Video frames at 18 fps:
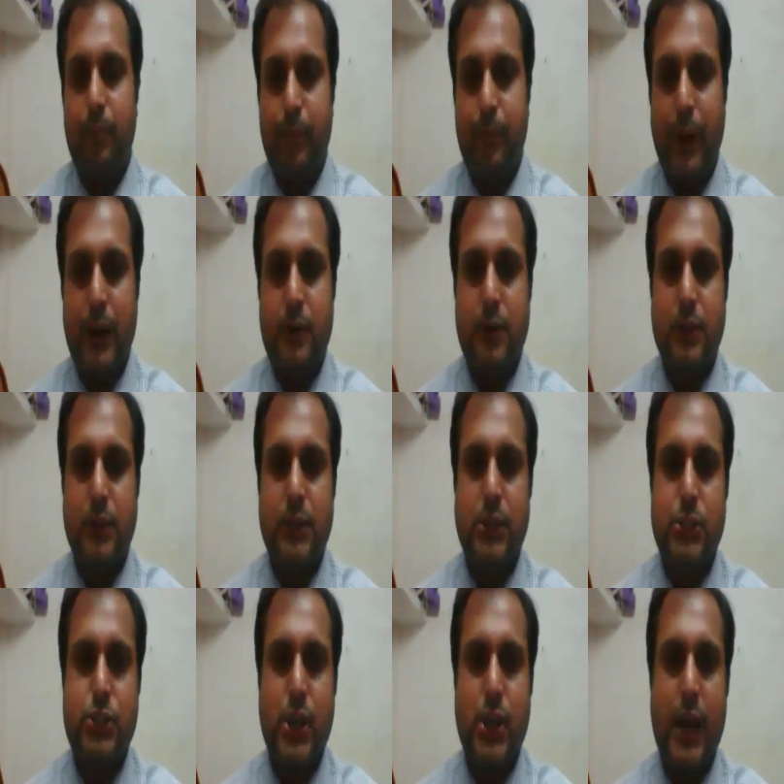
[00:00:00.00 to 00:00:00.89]
but
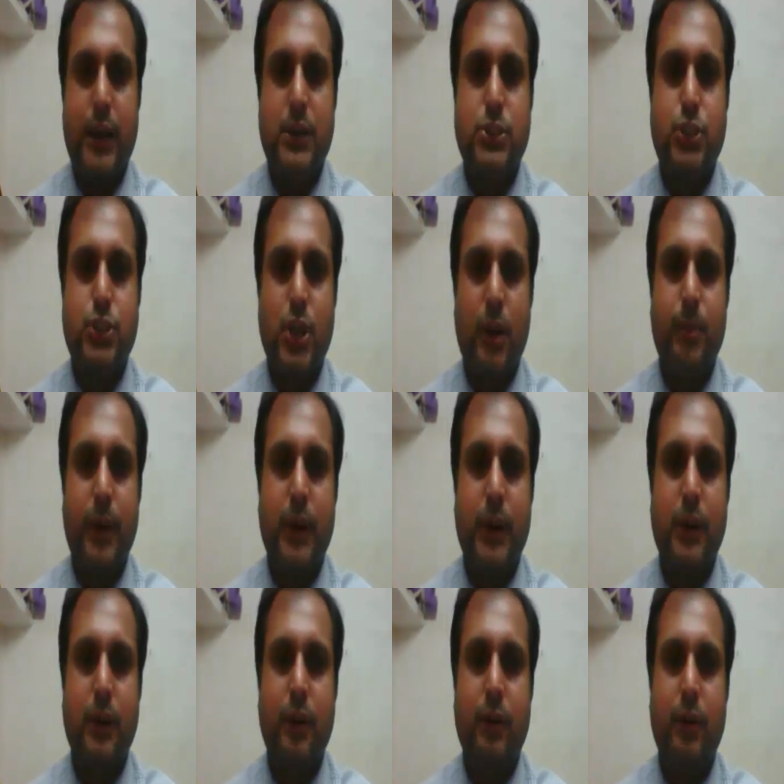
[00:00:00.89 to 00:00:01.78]
Italy,
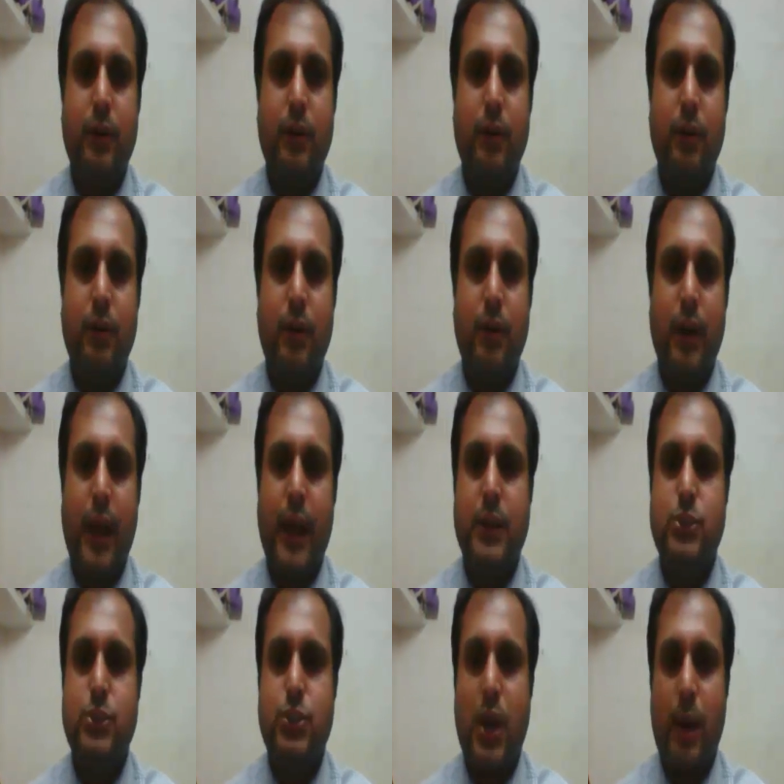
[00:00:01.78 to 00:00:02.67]
Germany
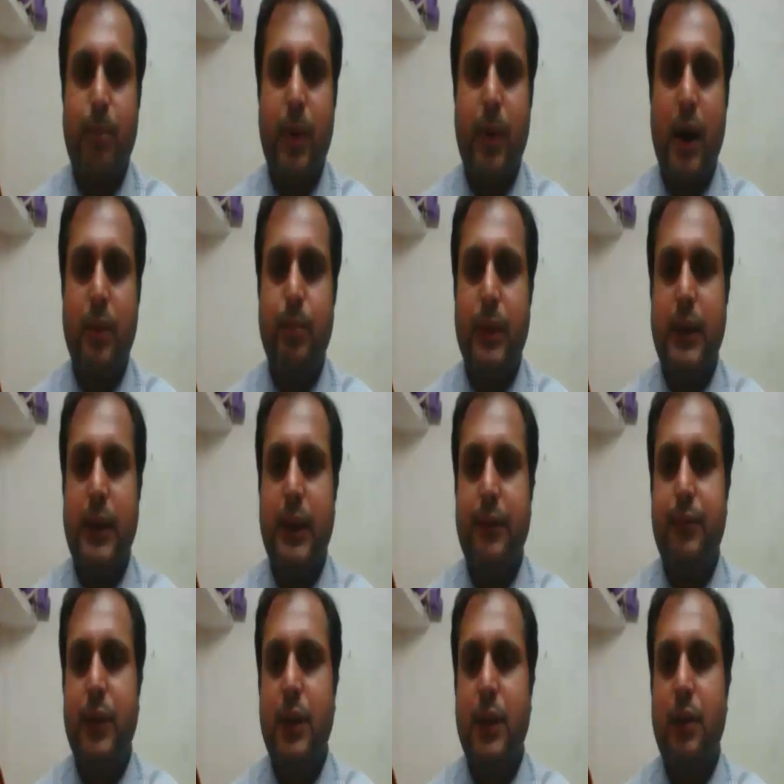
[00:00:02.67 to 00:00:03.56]
and Japan
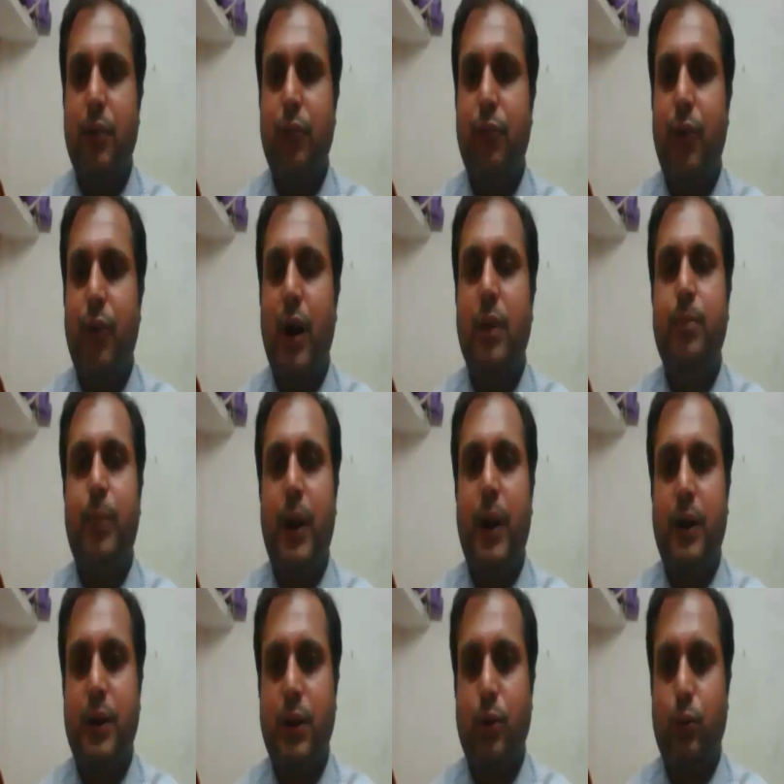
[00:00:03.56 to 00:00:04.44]
believed in
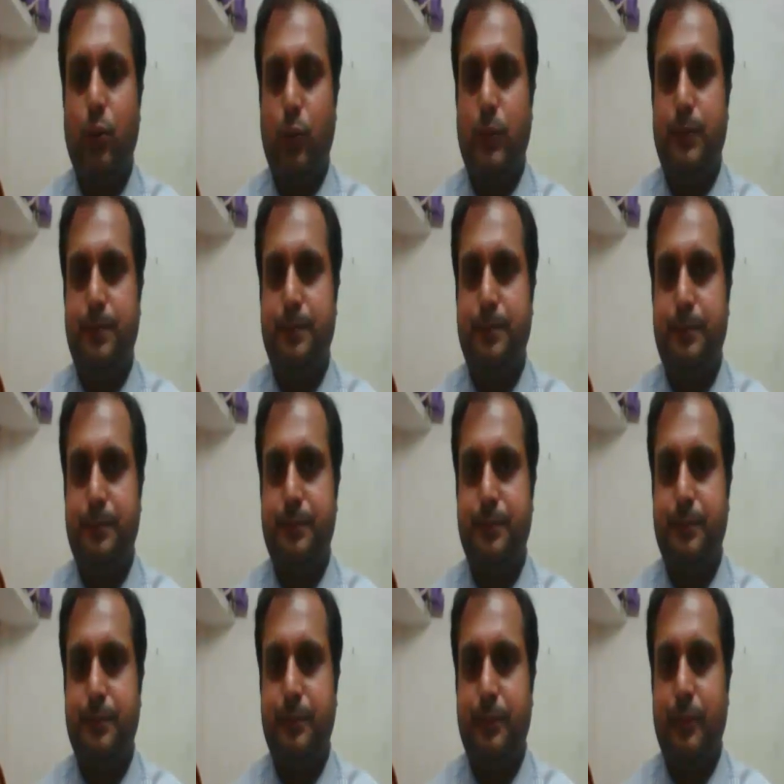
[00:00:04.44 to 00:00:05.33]
one-party rule.
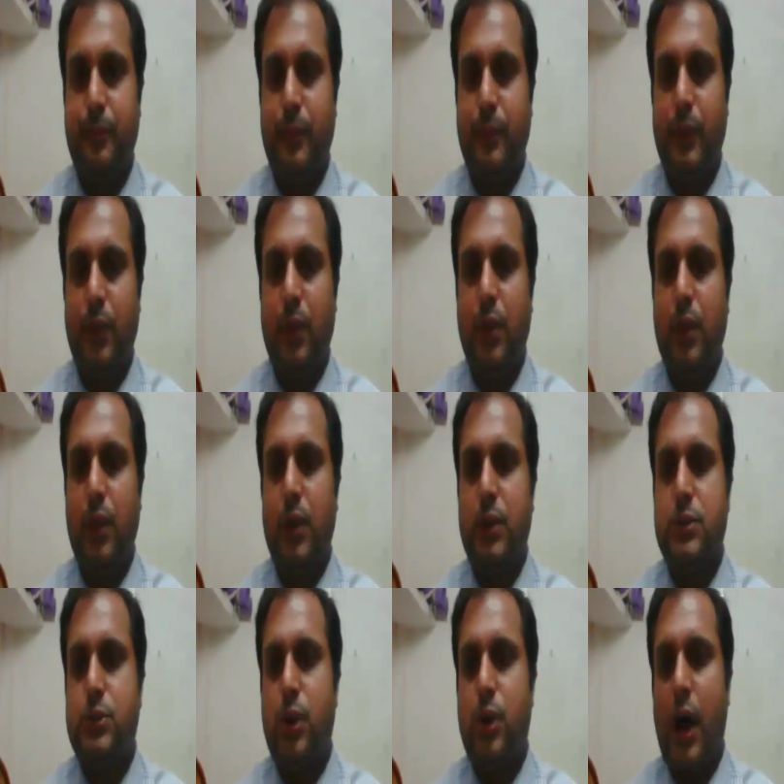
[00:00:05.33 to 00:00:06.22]

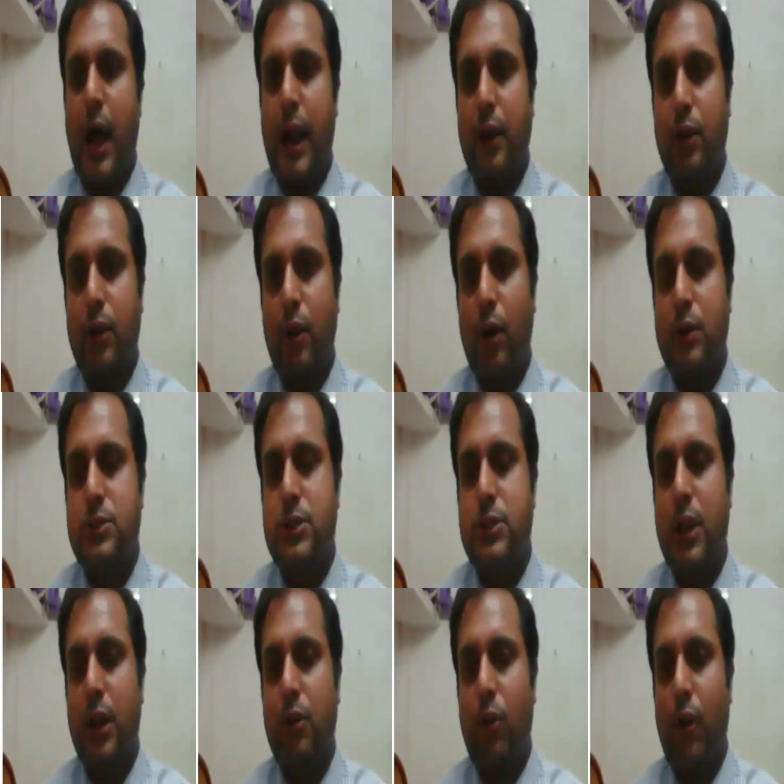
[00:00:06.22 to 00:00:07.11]
So
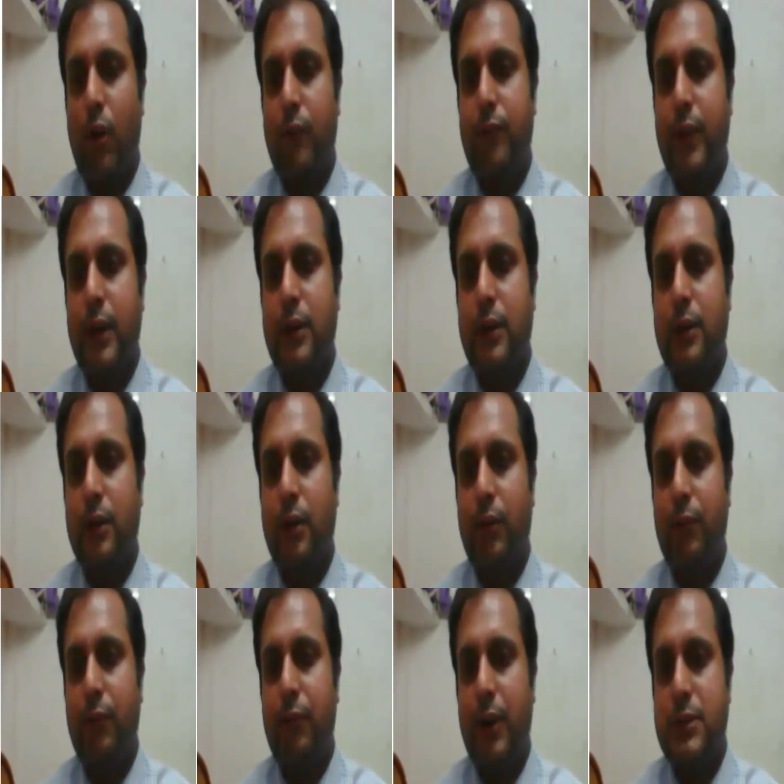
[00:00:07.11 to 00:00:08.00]
ideological conflict
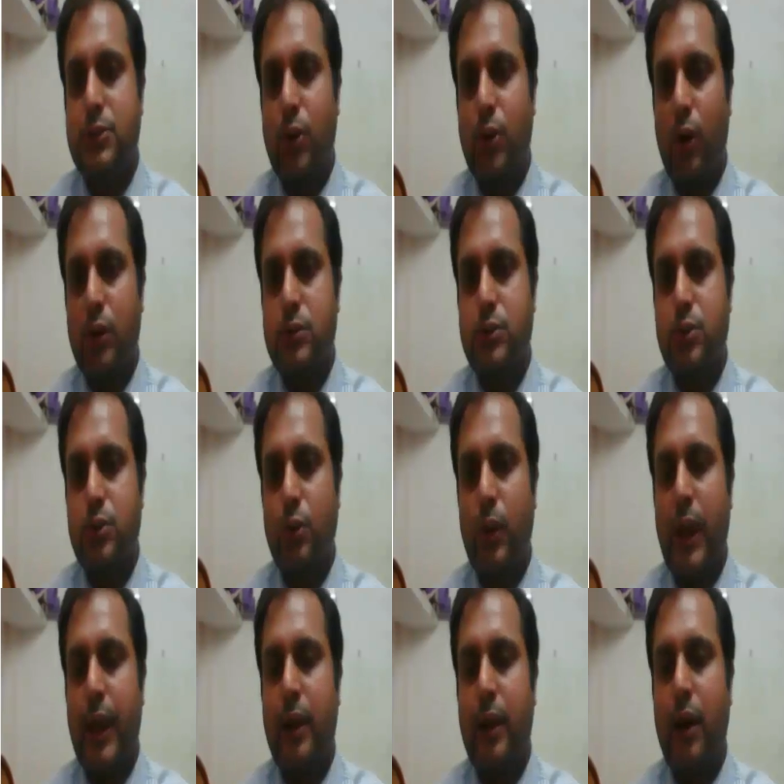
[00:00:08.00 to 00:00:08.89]
was
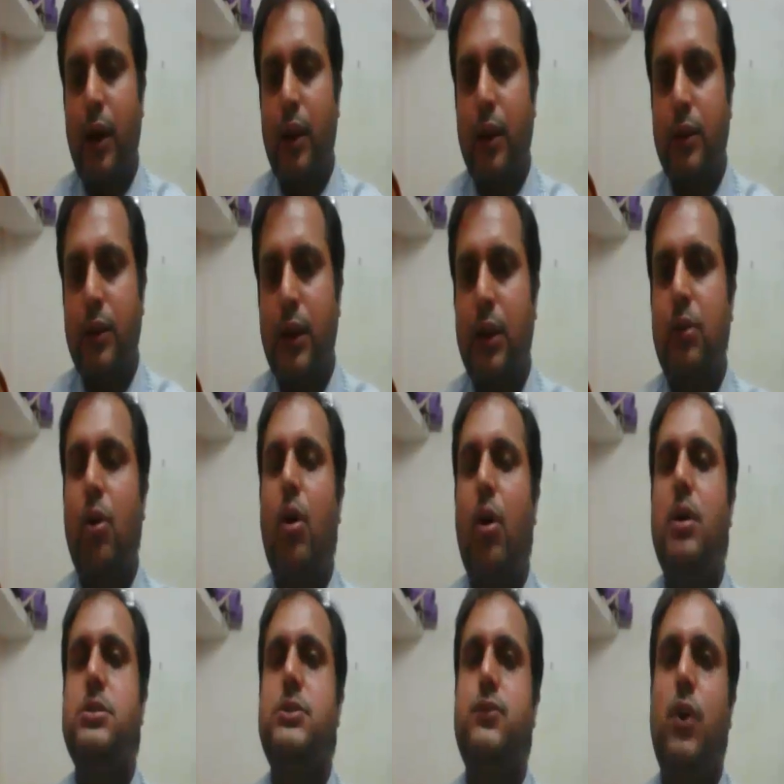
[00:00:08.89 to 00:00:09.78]
also another
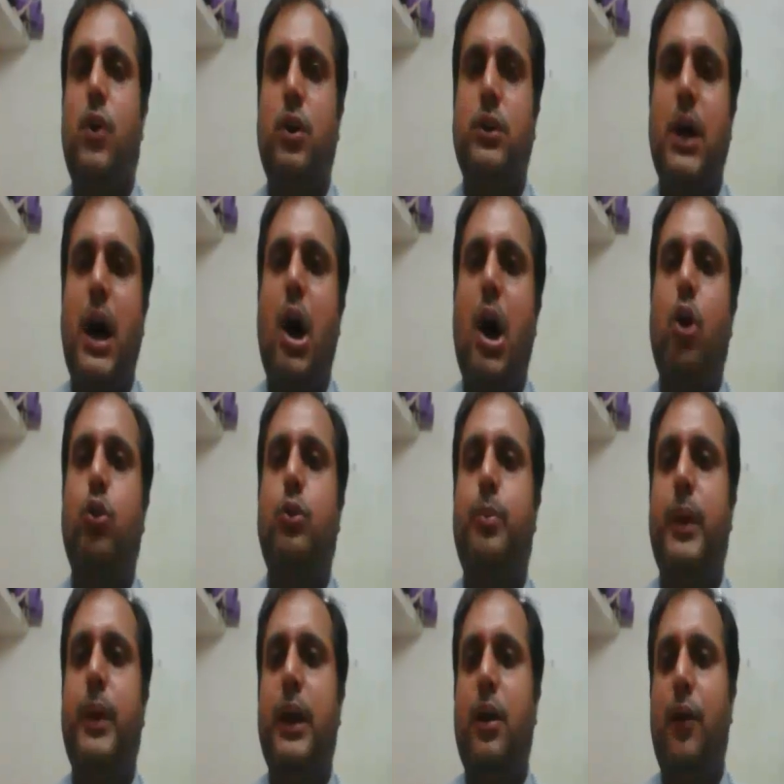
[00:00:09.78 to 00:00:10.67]
cause for the
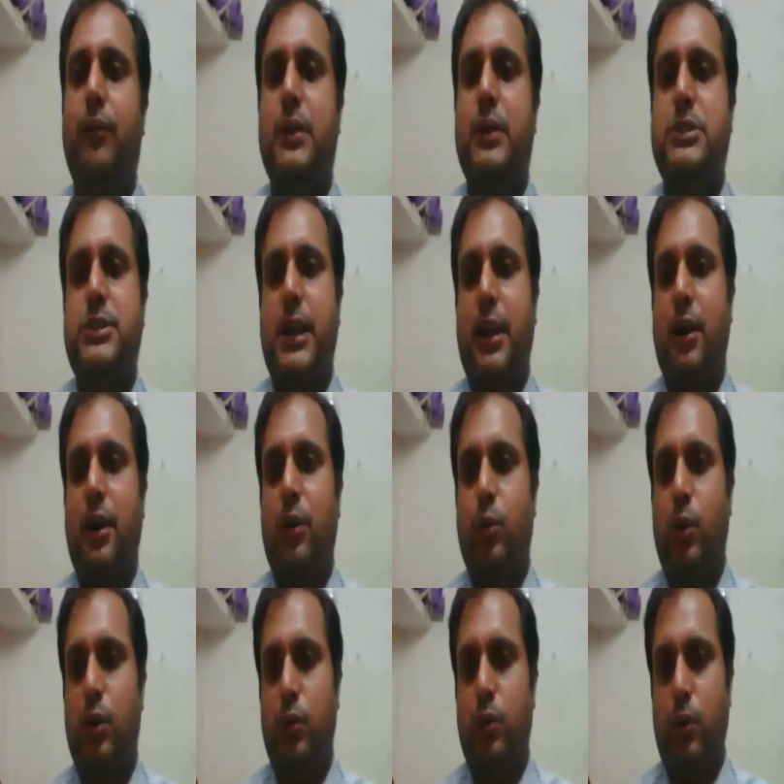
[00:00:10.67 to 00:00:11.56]
outbreak of the Second
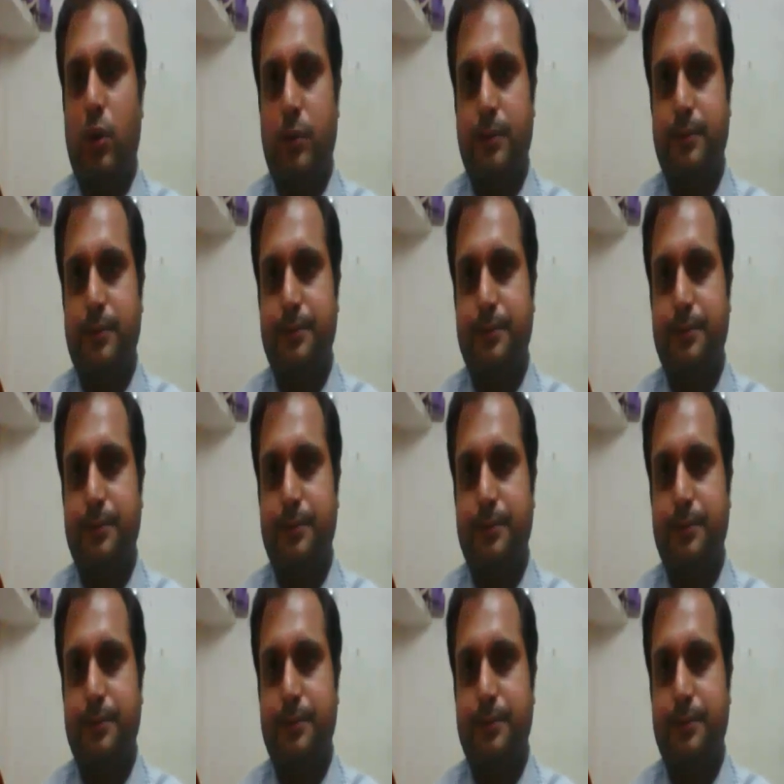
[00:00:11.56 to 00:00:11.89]
World War.